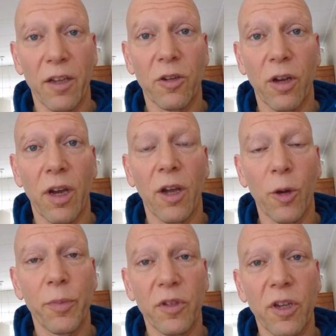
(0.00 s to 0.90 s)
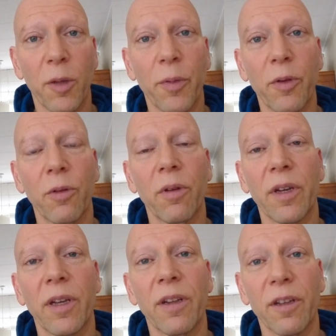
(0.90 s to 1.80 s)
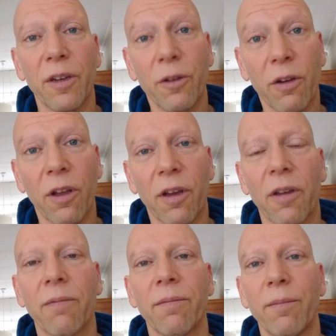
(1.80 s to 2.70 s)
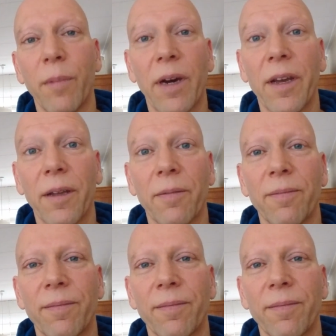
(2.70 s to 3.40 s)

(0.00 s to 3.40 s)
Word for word: So I hope this helped you, and good luck. Bye.